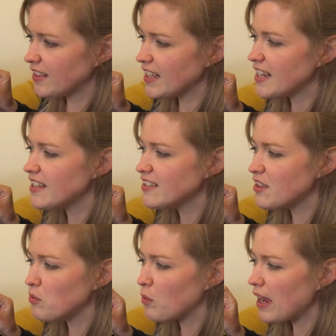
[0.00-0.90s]
These are
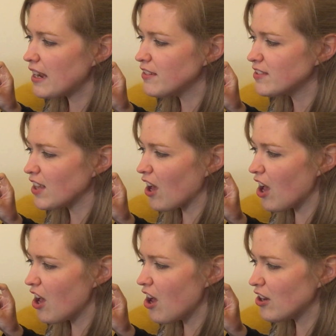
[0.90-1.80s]
the waves that
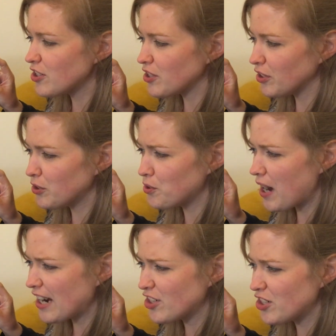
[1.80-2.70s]
arched and
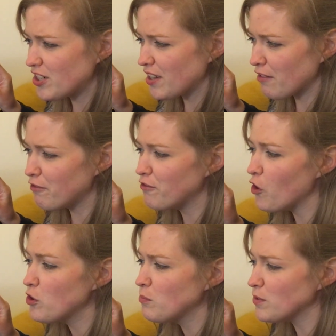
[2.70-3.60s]
crashed, that
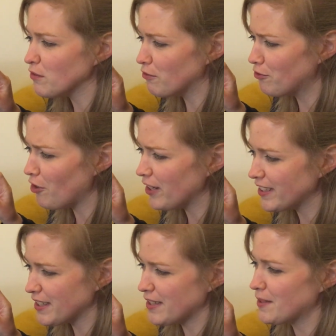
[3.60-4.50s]
foamed and
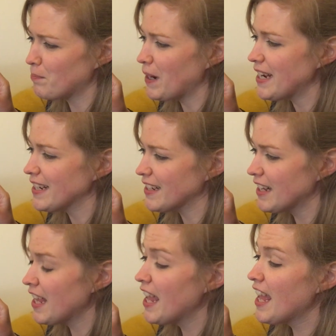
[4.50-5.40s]
frolicked and splayed
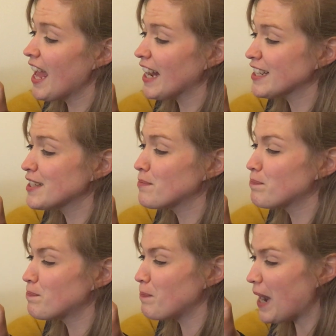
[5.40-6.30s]
and
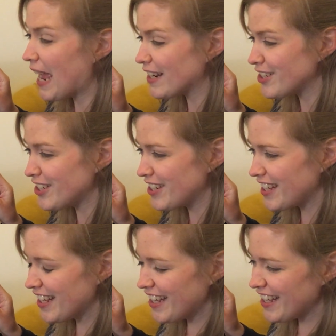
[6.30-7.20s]
splashed
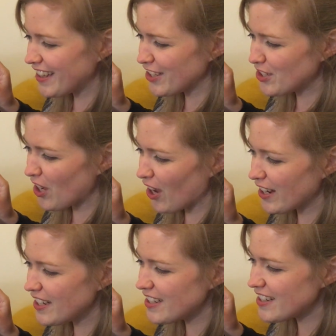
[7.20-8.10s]
the
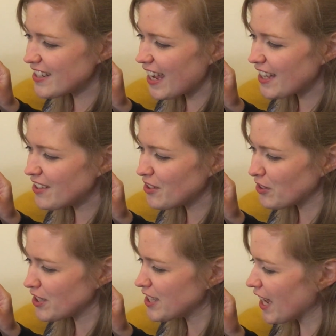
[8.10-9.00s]
tiny snail
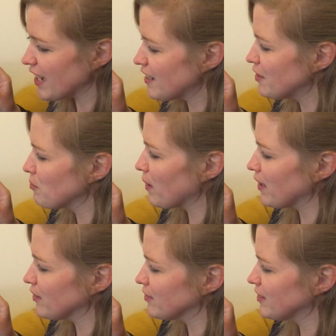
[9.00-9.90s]
on the tail of the
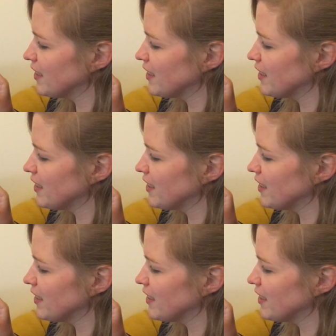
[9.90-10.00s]
whale.